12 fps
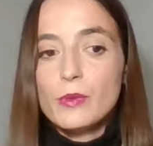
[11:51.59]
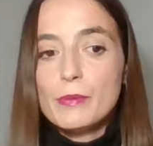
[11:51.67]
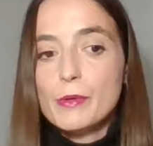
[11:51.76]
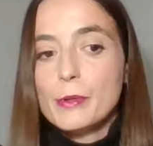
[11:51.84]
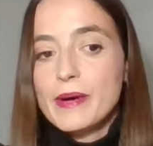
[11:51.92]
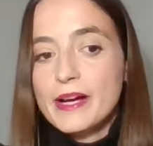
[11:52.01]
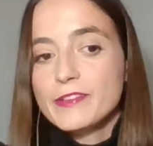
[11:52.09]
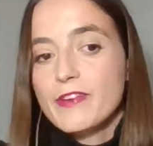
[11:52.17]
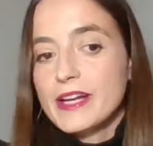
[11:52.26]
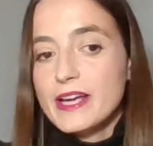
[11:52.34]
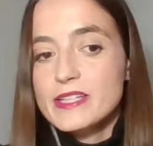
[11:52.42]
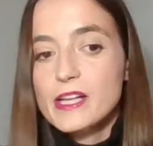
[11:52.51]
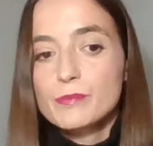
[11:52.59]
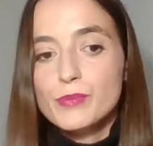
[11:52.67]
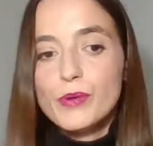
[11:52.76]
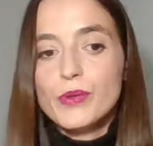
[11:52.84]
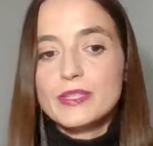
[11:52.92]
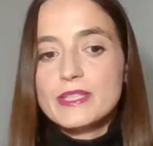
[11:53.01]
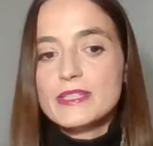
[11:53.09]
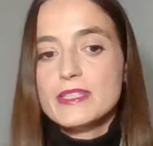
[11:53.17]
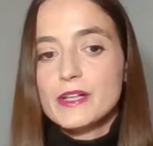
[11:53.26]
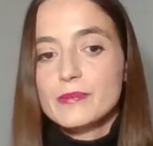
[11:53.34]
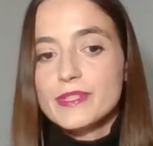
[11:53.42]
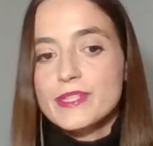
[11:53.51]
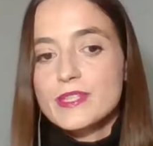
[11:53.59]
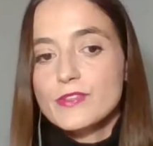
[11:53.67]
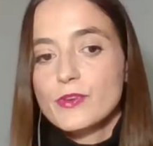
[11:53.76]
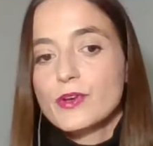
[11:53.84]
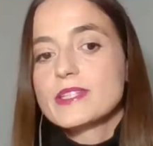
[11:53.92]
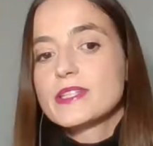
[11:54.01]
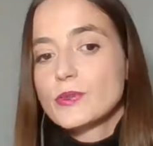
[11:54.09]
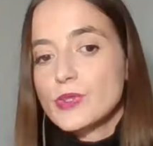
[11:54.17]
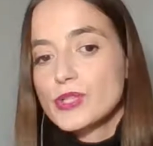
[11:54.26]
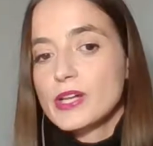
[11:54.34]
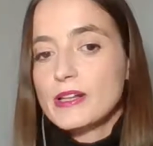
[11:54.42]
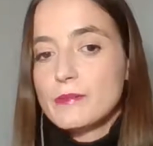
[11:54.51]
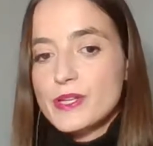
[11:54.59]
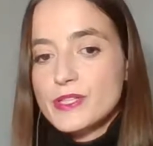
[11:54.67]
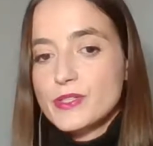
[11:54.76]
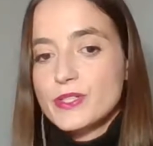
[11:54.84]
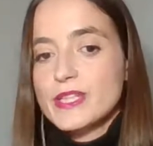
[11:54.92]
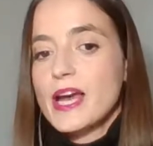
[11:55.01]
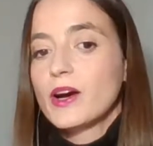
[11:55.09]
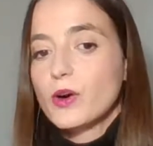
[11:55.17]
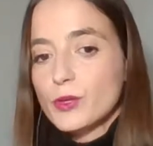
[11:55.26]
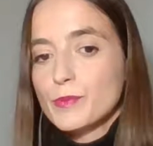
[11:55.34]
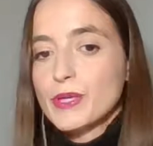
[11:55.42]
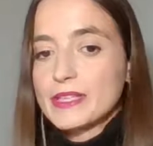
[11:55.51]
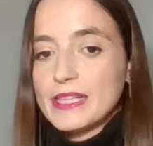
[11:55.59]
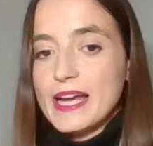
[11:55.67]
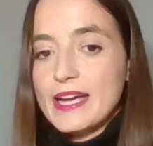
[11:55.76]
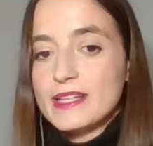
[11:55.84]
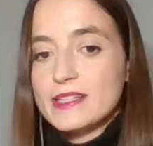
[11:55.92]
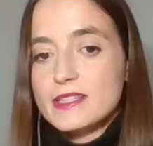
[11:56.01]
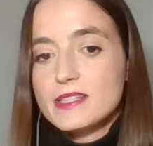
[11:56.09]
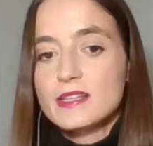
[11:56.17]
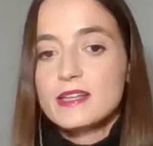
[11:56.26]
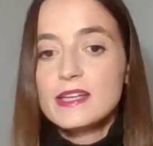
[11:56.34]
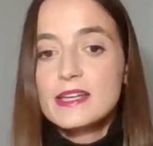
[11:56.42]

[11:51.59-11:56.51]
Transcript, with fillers: uh, we provide financial products and services for institutional investors and corporate clients.